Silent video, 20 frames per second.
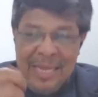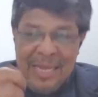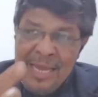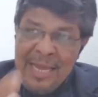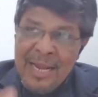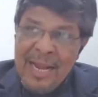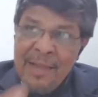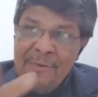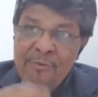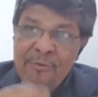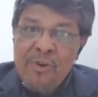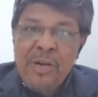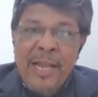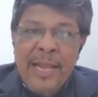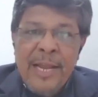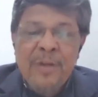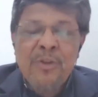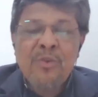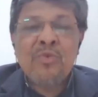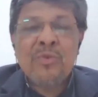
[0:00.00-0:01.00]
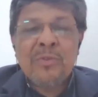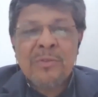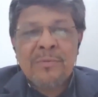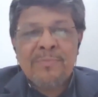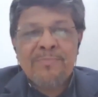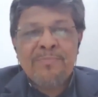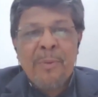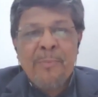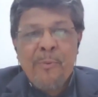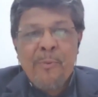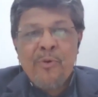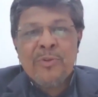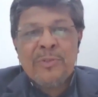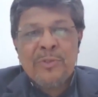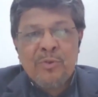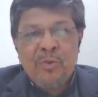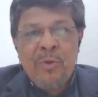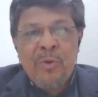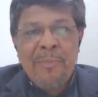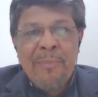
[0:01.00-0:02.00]
here I would like to
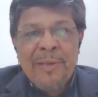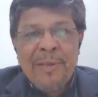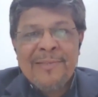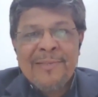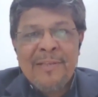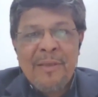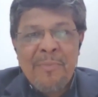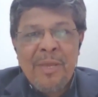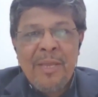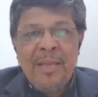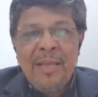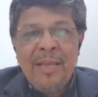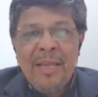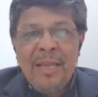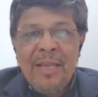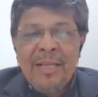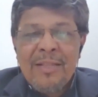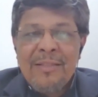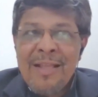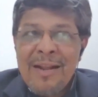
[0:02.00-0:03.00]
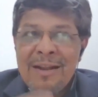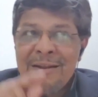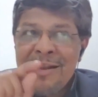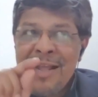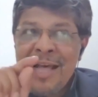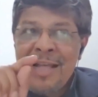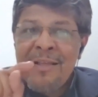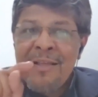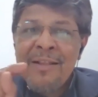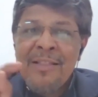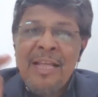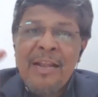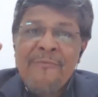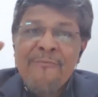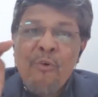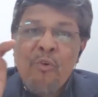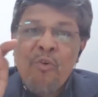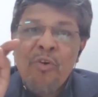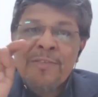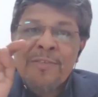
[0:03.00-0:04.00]
propose to MSME that rather than
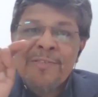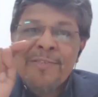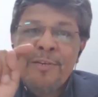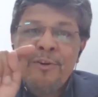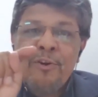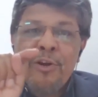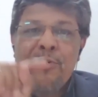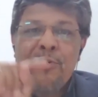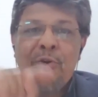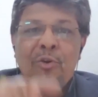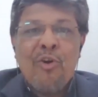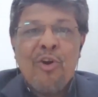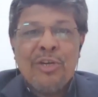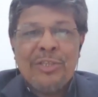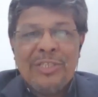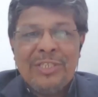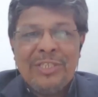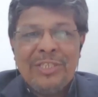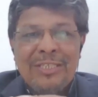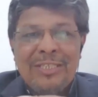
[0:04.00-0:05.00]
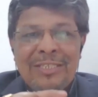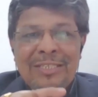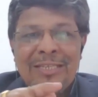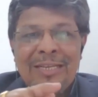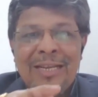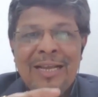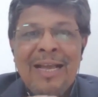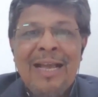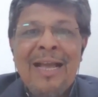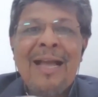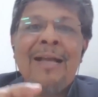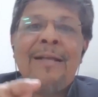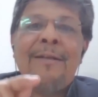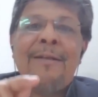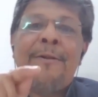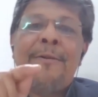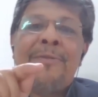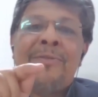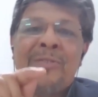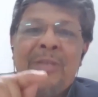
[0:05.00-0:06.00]
focusing on cost,
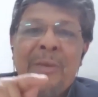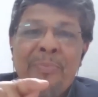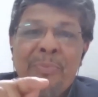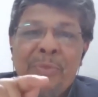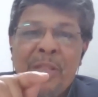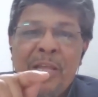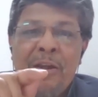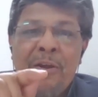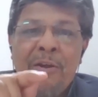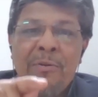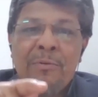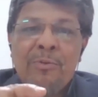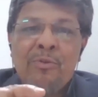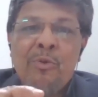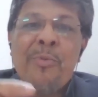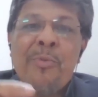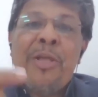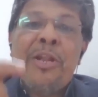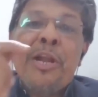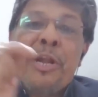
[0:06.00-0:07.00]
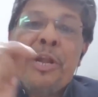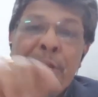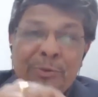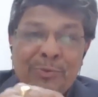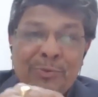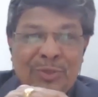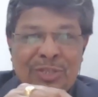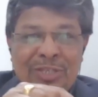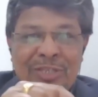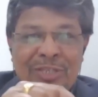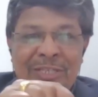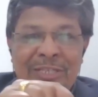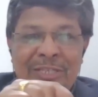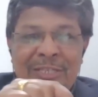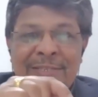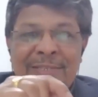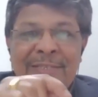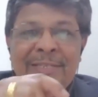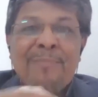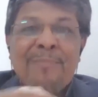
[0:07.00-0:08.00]
something to be reduced,
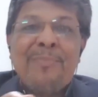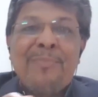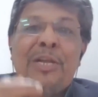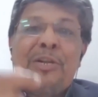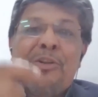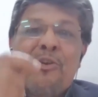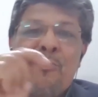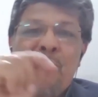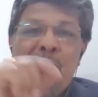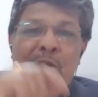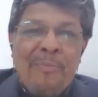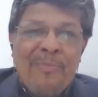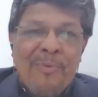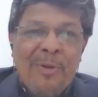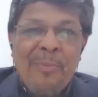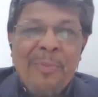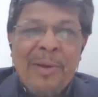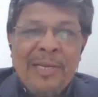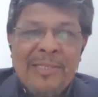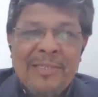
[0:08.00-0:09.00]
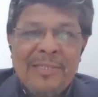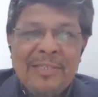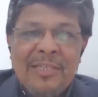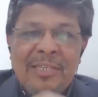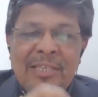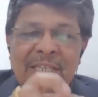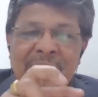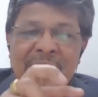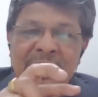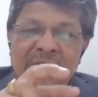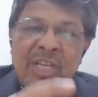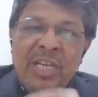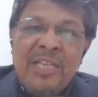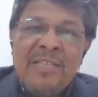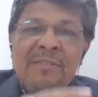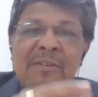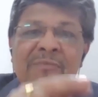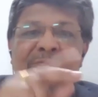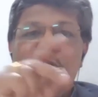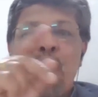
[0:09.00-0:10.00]
something to be optimized,
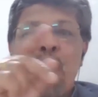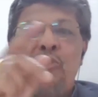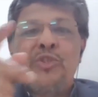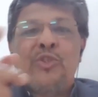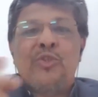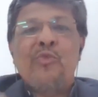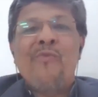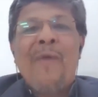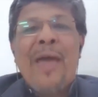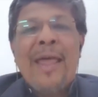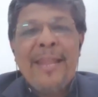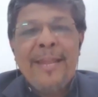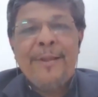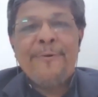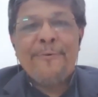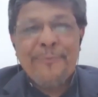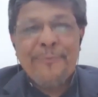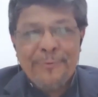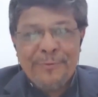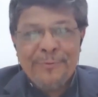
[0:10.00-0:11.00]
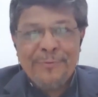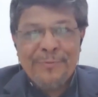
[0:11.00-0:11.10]
change the focus to value.